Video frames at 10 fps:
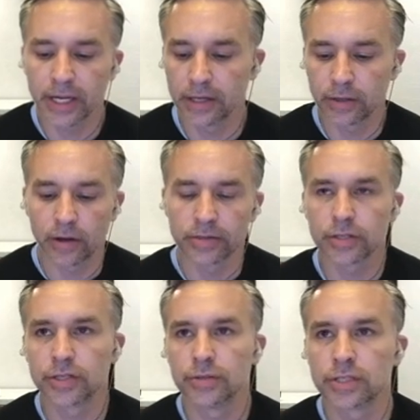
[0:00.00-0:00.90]
again, you could
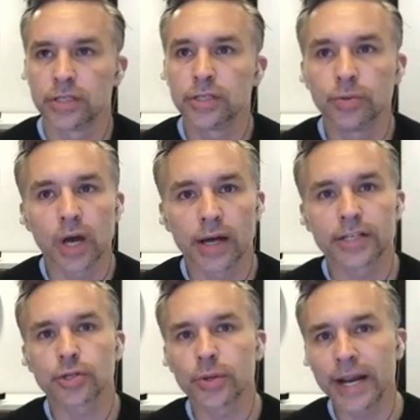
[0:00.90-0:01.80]
also choose to do not
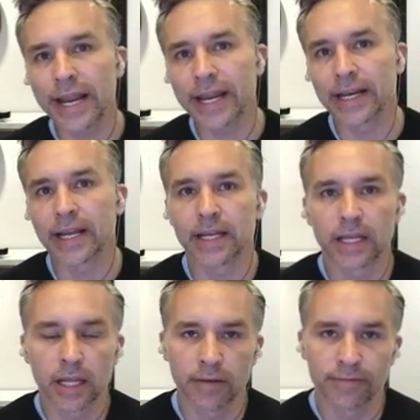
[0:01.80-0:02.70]
train
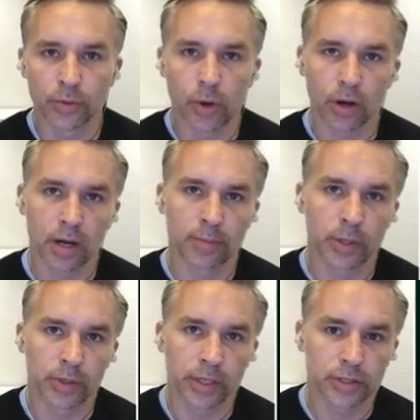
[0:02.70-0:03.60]
if you are
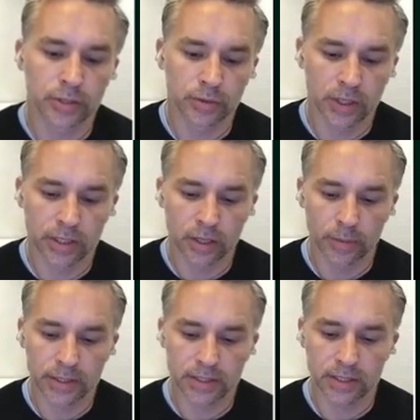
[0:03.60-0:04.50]
uploading to
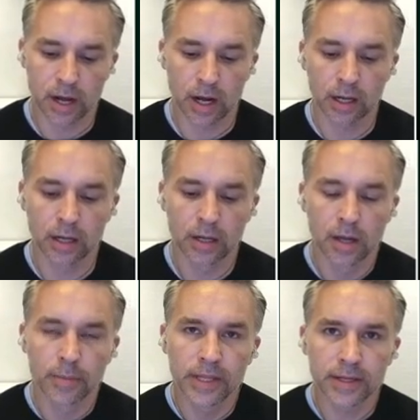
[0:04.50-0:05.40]
Adobe Stock.
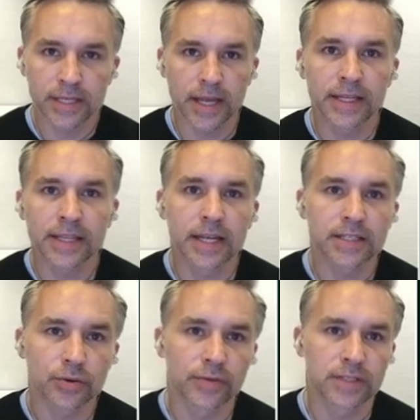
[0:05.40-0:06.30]
But the exciting thing
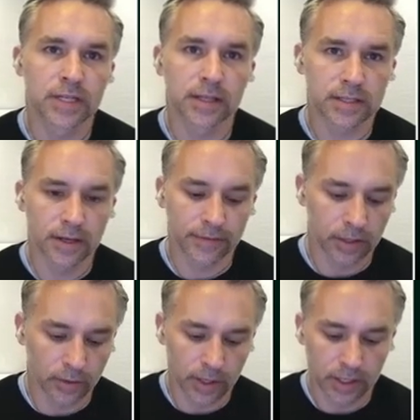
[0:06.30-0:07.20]
is sort of seeing the stuff
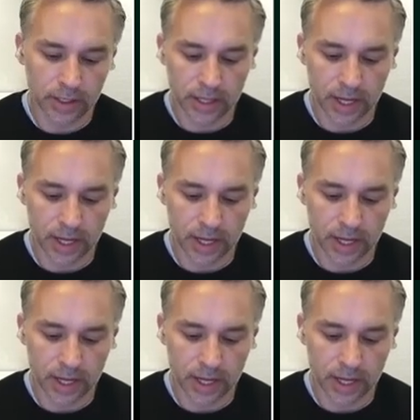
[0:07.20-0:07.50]
integrated into